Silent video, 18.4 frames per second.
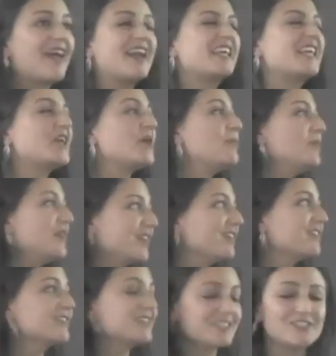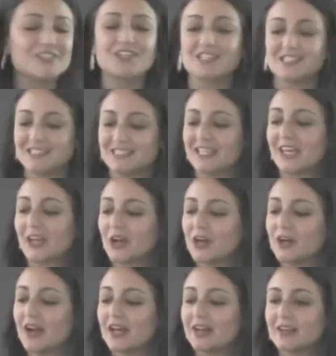And he immediately started singing
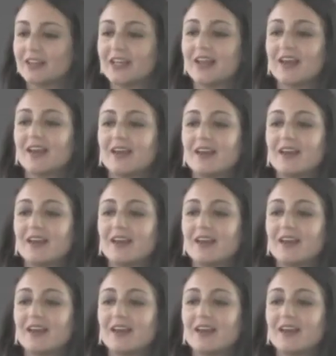correctly.